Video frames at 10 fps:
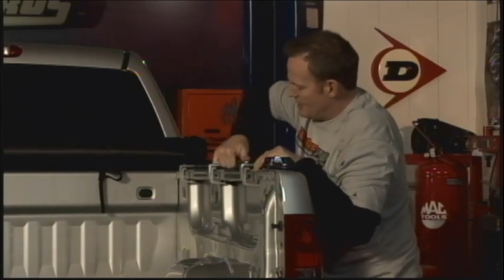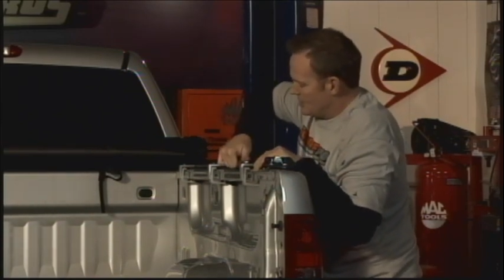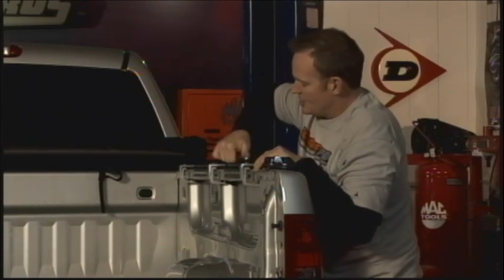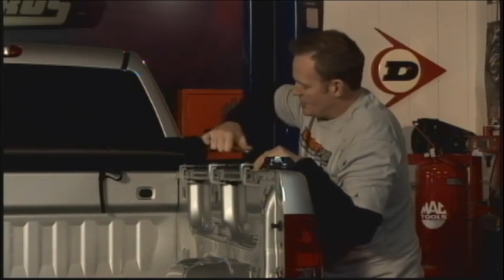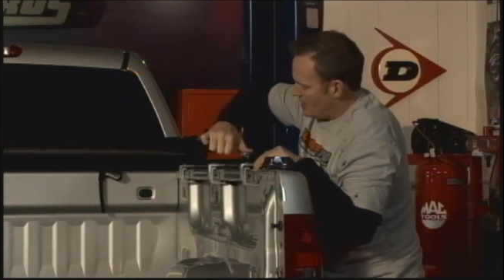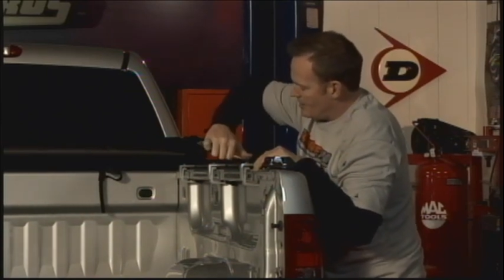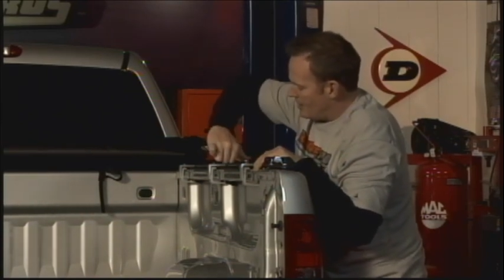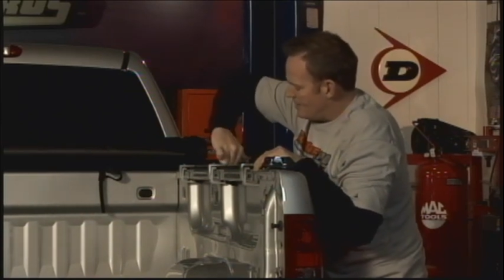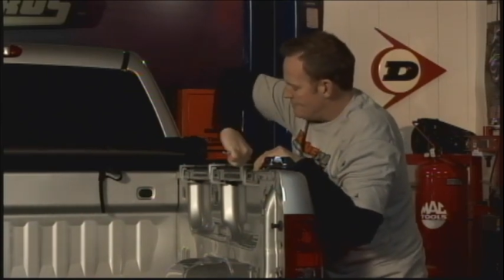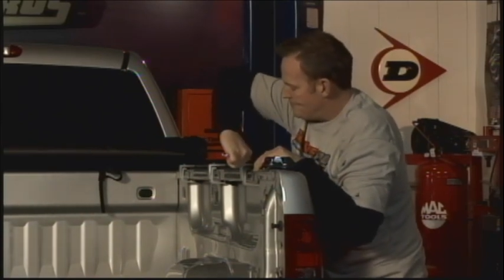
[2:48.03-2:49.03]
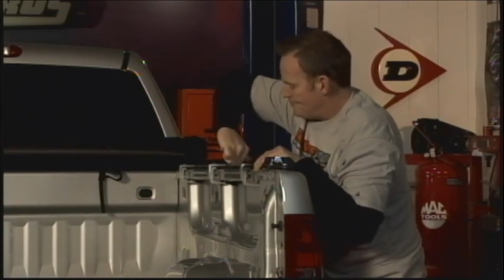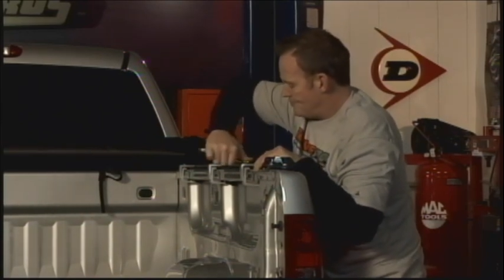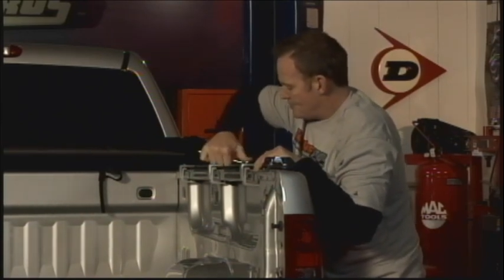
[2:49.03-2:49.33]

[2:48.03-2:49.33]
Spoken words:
centered up,